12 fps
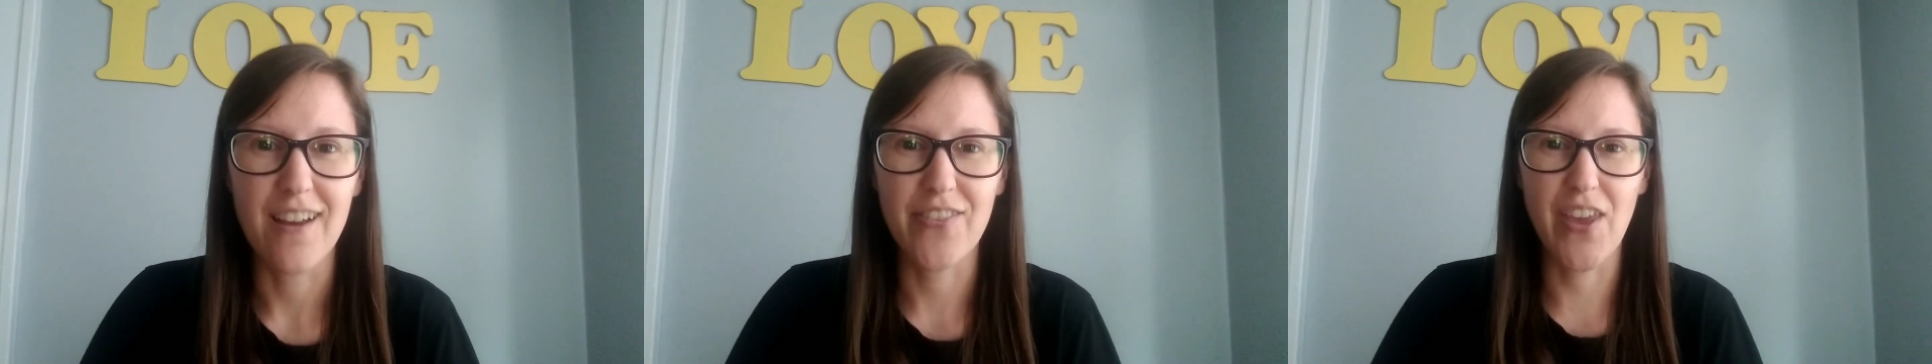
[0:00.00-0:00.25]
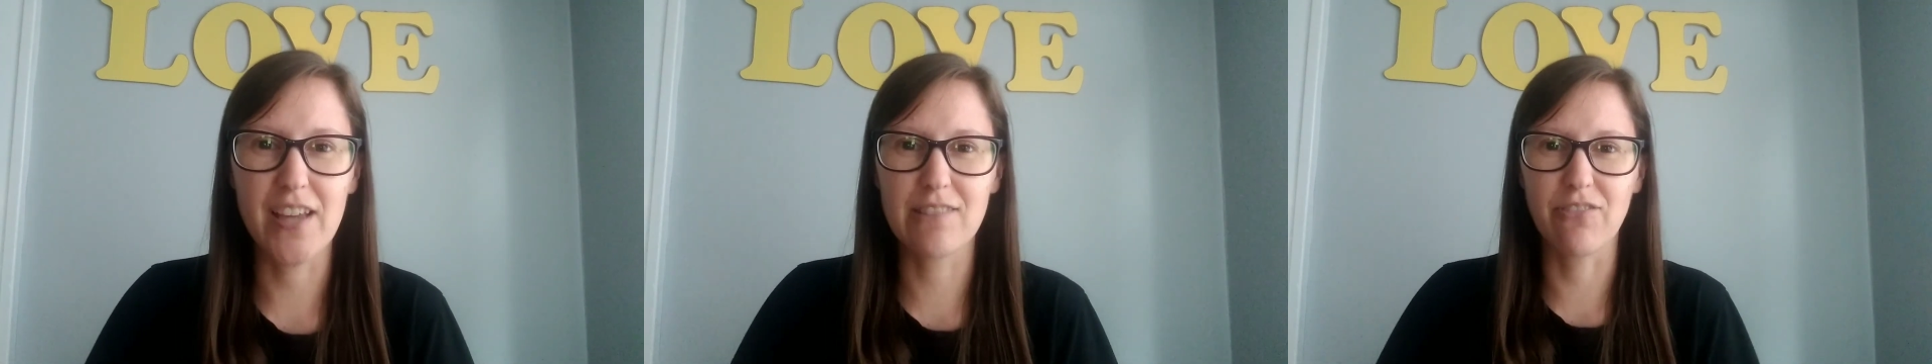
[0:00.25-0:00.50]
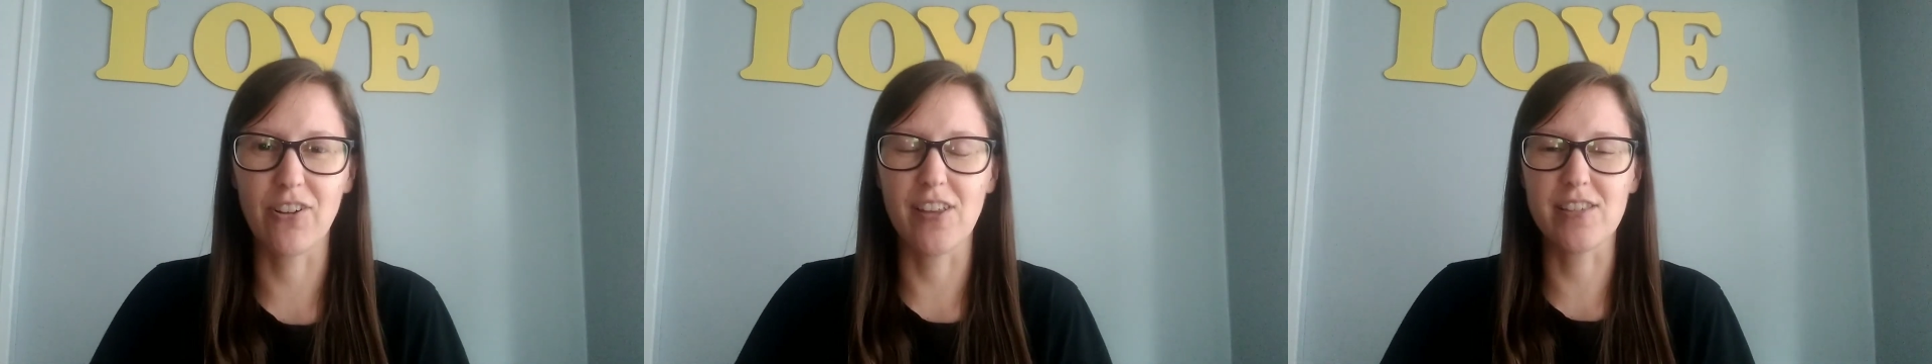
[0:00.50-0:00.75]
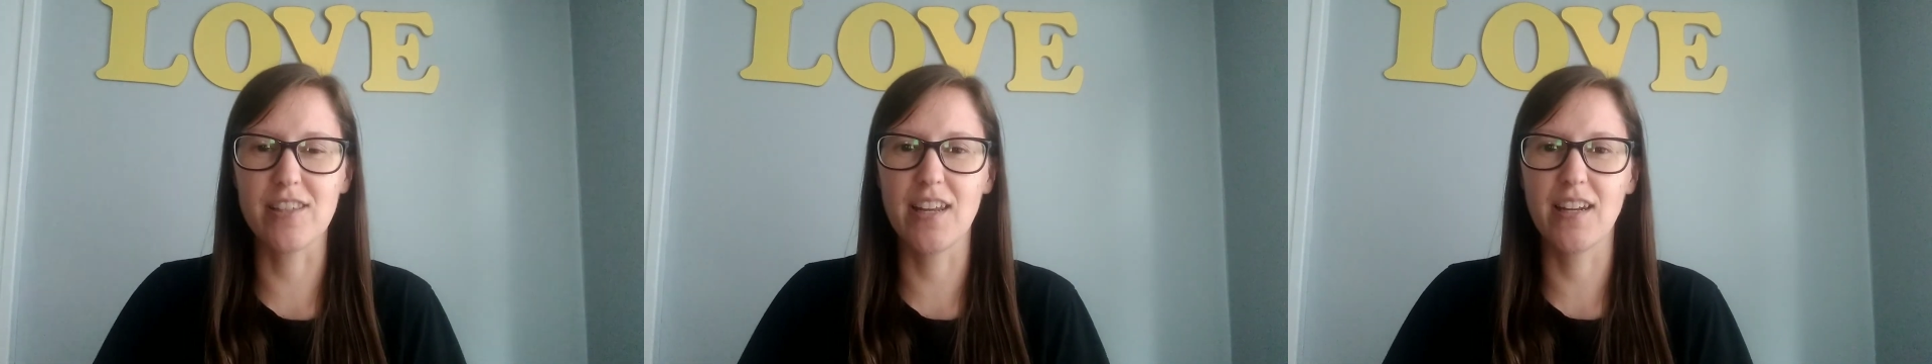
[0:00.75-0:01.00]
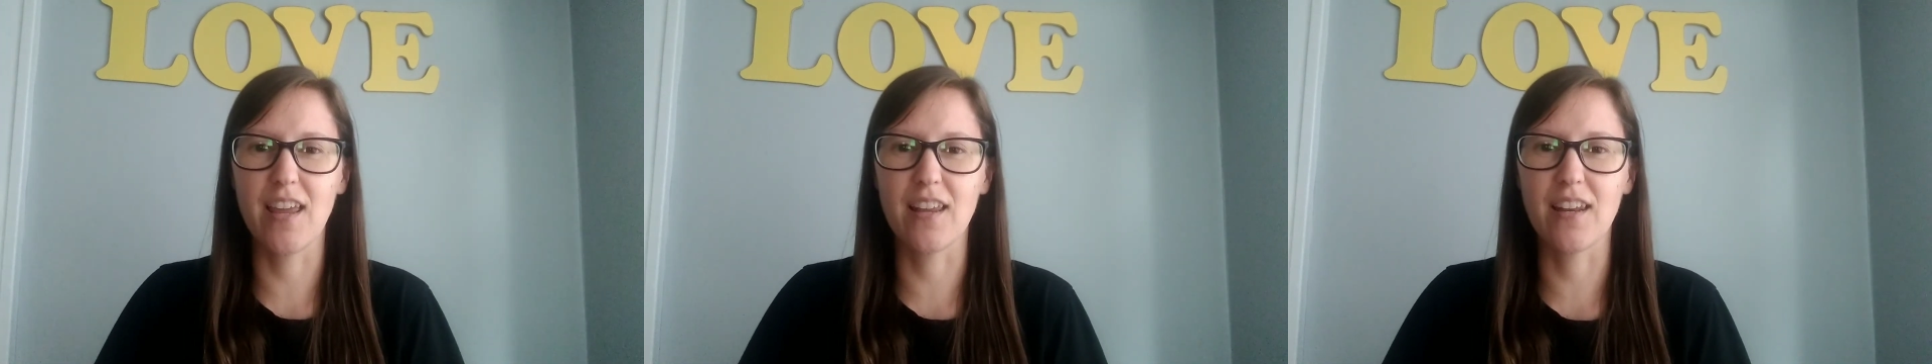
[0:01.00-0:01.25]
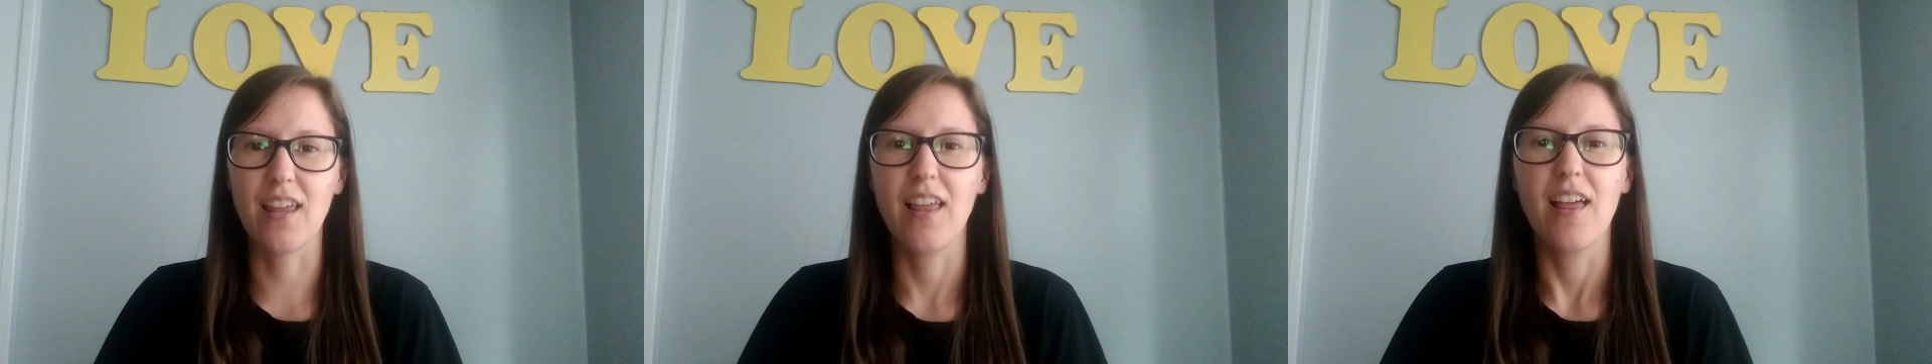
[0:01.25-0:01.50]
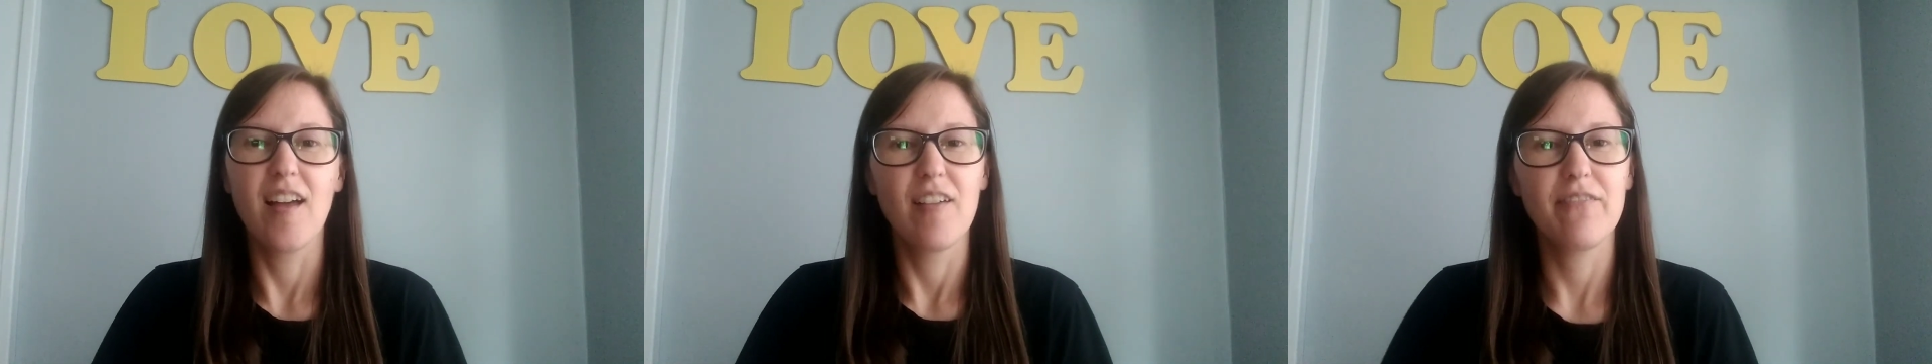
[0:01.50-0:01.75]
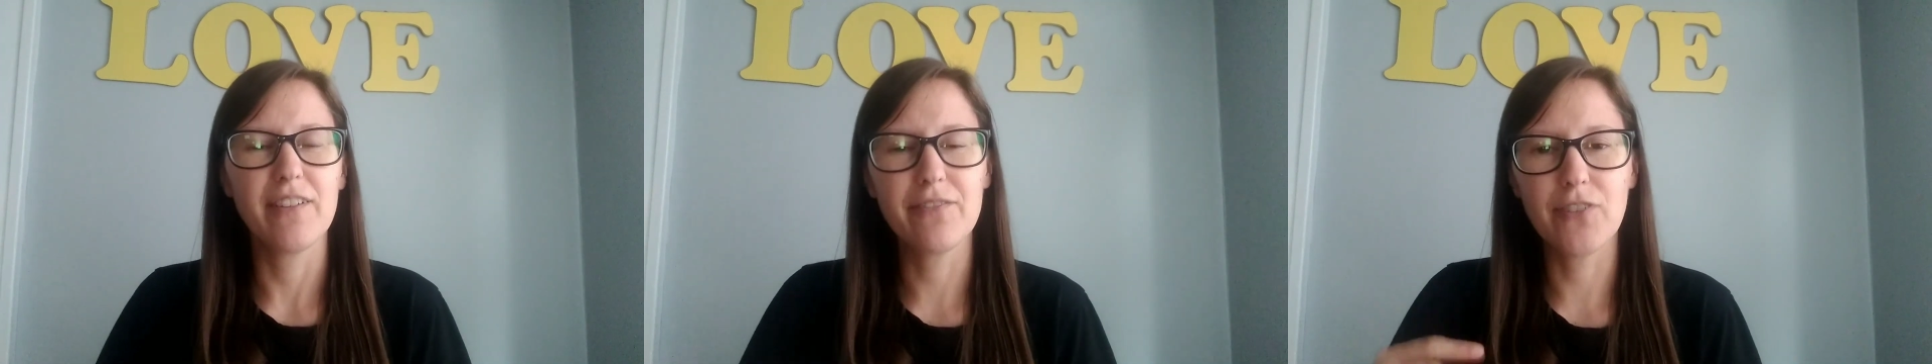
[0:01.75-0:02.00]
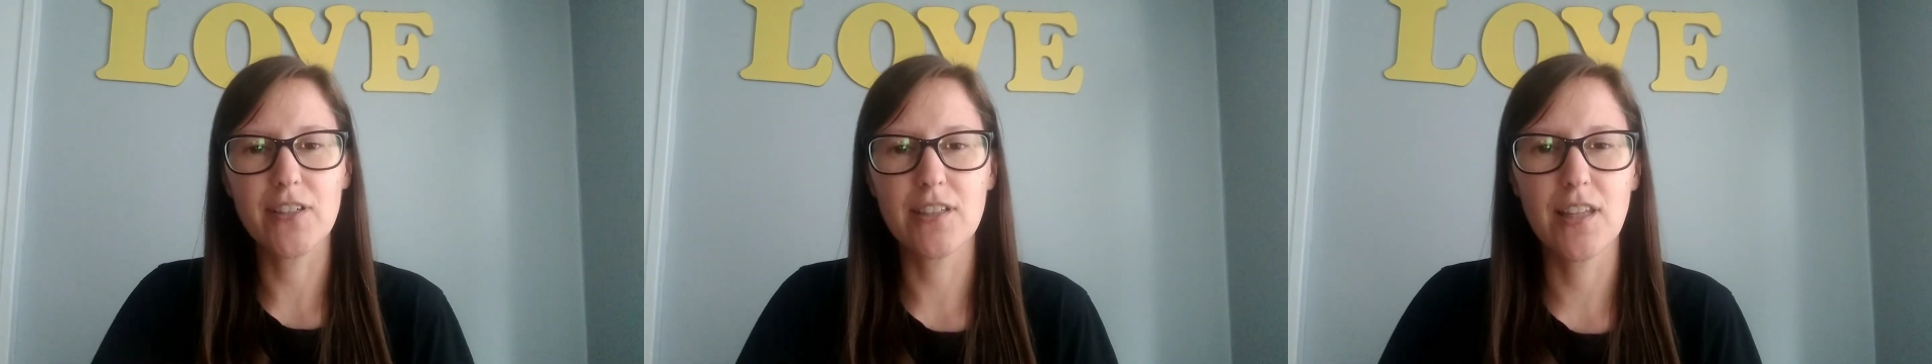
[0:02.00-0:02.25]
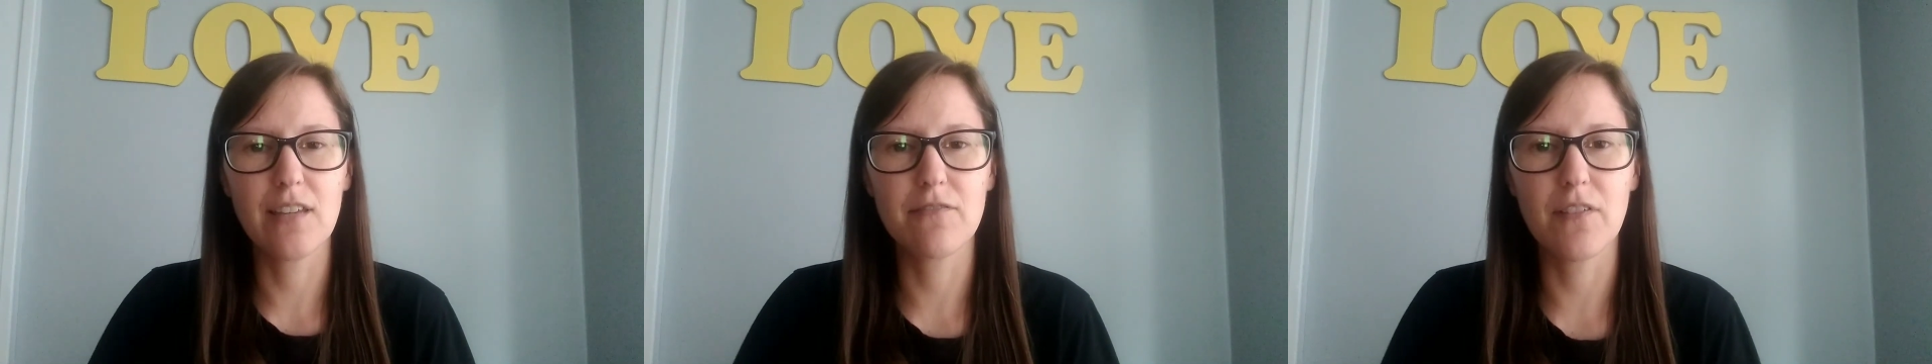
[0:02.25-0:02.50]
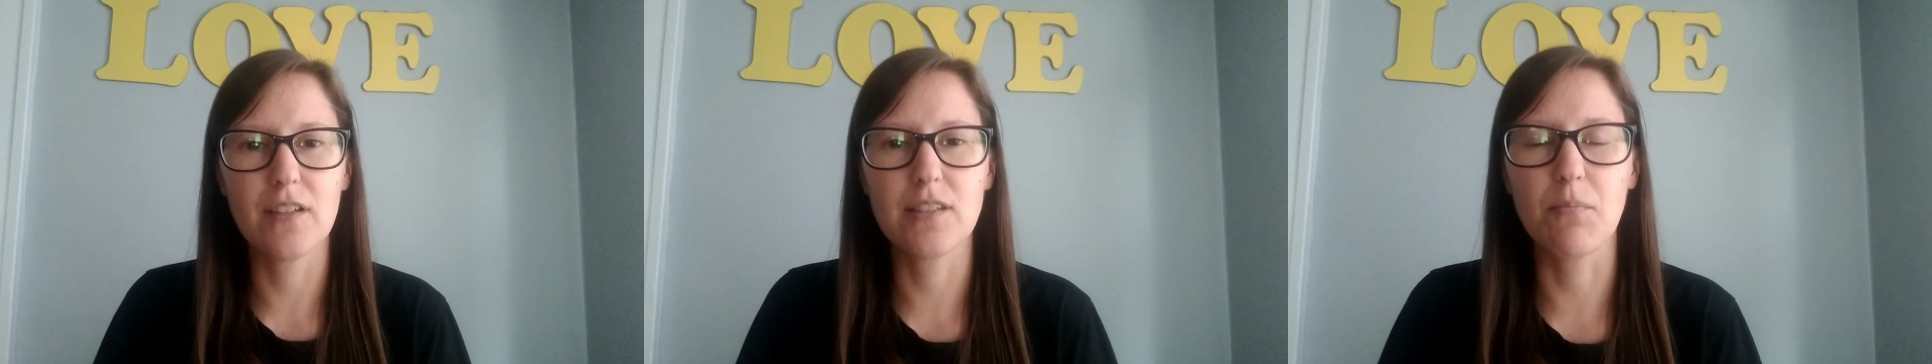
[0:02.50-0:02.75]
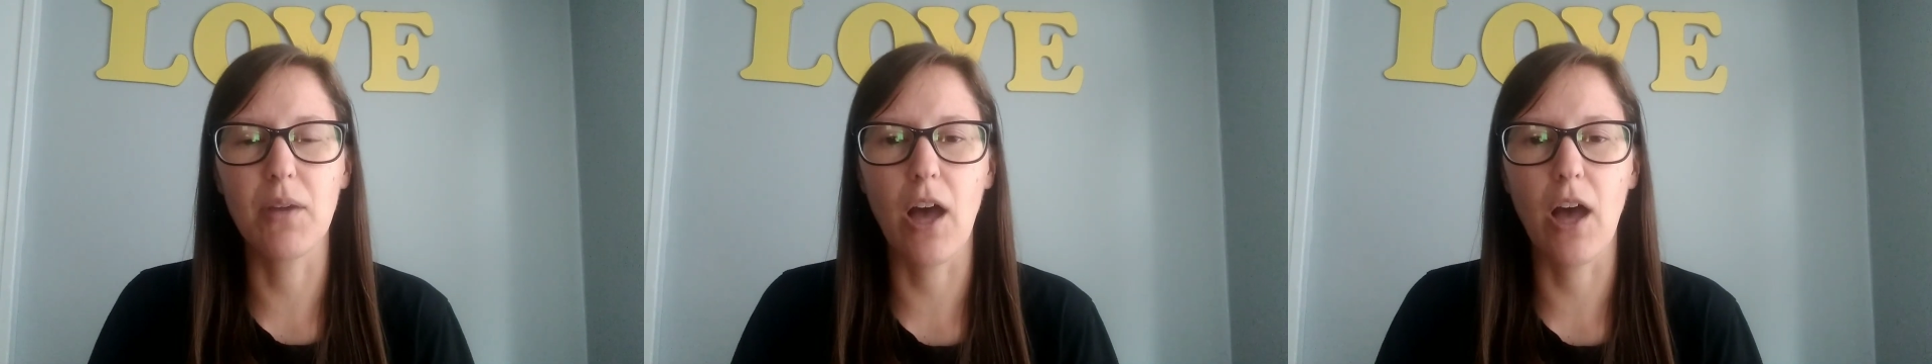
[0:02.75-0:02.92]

Thanks for listening, and feel free to leave some